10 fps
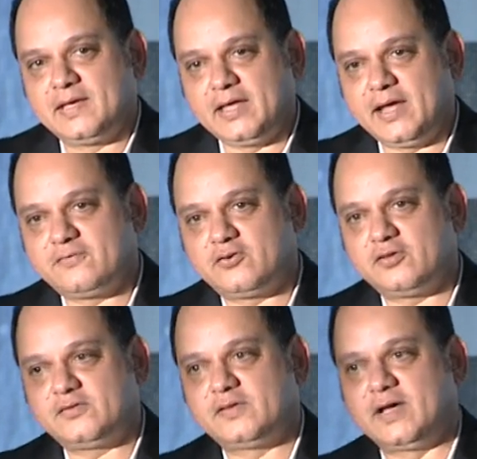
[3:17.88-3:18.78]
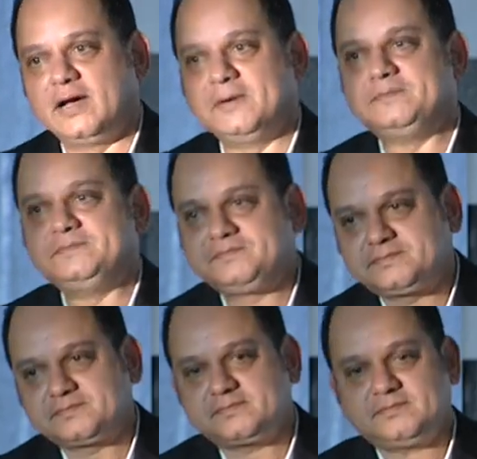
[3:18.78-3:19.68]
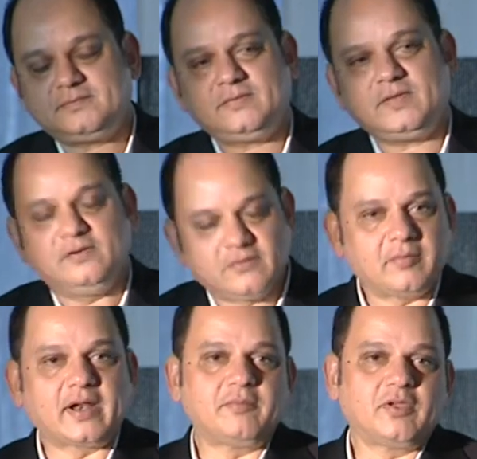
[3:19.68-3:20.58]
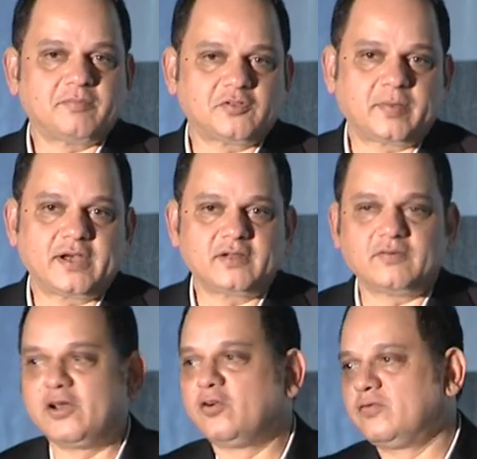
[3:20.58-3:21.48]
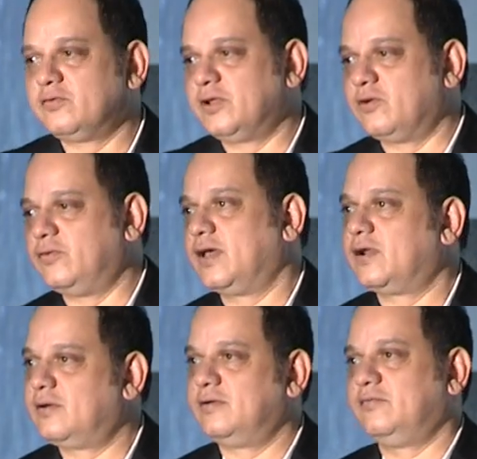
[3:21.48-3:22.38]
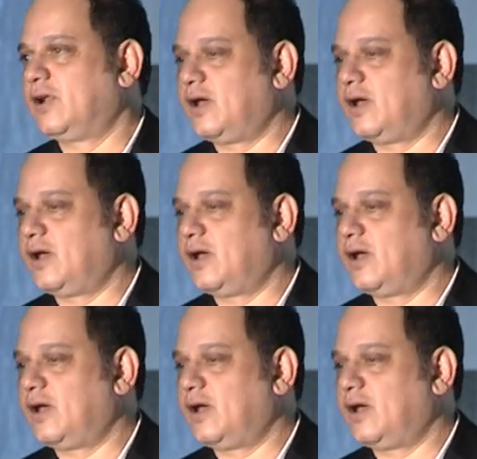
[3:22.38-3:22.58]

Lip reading: And of course, from an IBM perspective, I know we are